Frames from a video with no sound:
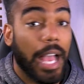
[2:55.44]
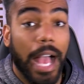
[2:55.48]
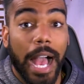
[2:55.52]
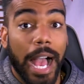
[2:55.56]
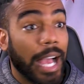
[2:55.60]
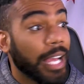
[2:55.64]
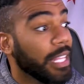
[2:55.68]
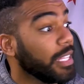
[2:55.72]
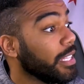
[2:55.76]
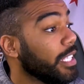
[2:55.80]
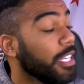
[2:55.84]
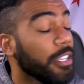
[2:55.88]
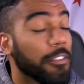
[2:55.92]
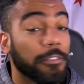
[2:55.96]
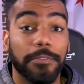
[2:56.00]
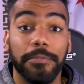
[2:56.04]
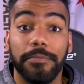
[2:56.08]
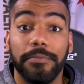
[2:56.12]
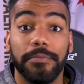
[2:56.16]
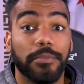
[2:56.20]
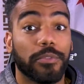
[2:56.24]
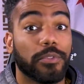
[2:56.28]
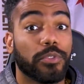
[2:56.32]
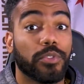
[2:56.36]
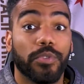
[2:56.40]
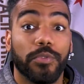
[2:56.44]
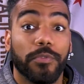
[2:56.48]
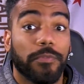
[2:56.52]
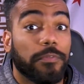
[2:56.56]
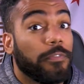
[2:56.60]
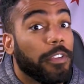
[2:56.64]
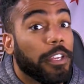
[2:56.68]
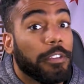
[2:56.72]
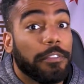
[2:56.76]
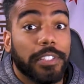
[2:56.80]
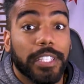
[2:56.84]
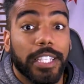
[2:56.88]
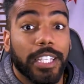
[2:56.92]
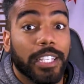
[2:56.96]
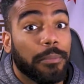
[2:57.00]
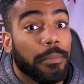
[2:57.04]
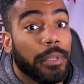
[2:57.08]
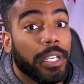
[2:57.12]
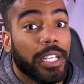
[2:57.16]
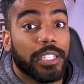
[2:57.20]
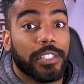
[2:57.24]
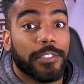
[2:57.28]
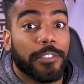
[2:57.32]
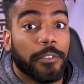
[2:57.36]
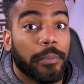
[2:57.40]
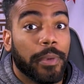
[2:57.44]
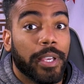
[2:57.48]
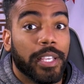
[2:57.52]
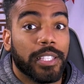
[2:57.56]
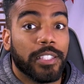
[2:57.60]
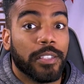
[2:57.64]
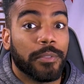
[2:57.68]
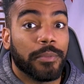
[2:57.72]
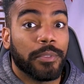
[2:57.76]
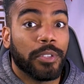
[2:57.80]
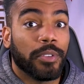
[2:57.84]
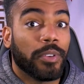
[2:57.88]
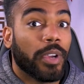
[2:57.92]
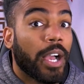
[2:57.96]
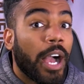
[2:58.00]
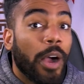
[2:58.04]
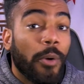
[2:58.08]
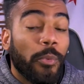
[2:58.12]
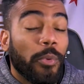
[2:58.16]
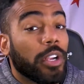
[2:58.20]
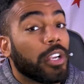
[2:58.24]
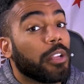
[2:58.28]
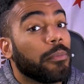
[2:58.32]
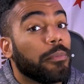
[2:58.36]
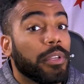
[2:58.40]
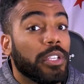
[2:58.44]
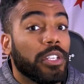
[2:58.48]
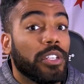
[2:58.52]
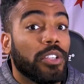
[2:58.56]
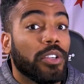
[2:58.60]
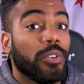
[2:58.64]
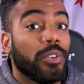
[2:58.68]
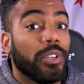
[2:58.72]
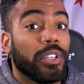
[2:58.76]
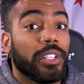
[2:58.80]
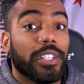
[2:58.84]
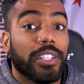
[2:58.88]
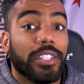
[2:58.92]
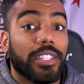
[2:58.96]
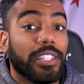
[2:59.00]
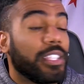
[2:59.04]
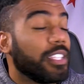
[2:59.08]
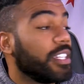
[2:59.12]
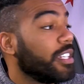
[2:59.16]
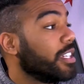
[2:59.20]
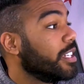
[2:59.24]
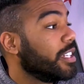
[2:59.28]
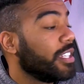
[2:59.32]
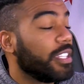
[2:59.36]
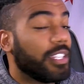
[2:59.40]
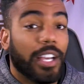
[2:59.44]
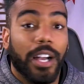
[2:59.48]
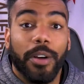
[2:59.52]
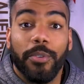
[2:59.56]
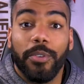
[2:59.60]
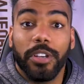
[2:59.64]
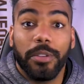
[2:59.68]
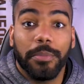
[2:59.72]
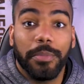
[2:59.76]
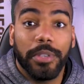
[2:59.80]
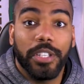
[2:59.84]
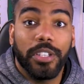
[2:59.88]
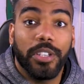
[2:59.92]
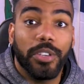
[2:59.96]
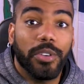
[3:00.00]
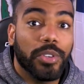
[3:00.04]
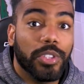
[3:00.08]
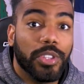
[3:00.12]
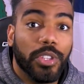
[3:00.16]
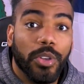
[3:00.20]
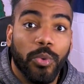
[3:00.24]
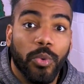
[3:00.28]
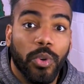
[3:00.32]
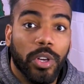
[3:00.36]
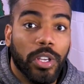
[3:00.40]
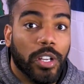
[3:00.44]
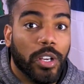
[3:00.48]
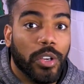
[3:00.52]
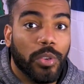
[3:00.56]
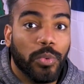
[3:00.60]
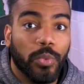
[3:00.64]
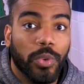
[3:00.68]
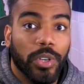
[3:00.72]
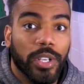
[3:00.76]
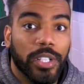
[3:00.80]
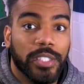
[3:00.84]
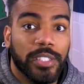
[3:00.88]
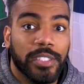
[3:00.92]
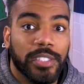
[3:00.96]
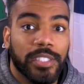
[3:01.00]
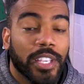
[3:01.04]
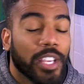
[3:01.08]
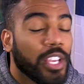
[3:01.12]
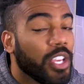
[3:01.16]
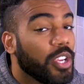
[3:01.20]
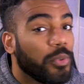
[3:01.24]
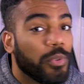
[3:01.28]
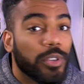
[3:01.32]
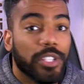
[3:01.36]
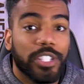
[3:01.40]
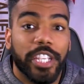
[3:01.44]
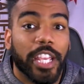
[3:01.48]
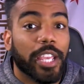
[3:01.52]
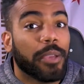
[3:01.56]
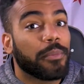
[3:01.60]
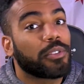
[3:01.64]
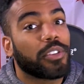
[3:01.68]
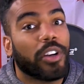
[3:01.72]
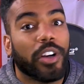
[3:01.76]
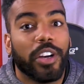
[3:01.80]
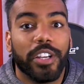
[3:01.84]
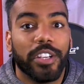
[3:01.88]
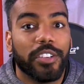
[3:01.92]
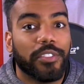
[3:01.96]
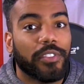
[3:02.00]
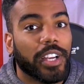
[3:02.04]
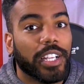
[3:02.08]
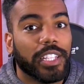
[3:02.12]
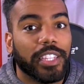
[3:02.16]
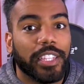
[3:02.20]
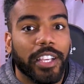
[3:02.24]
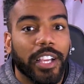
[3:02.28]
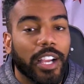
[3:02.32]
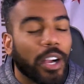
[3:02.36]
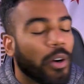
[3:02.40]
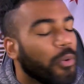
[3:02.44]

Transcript: I live 15 minutes from SMU. I want to be doing the one-on-ones with James Harden right there.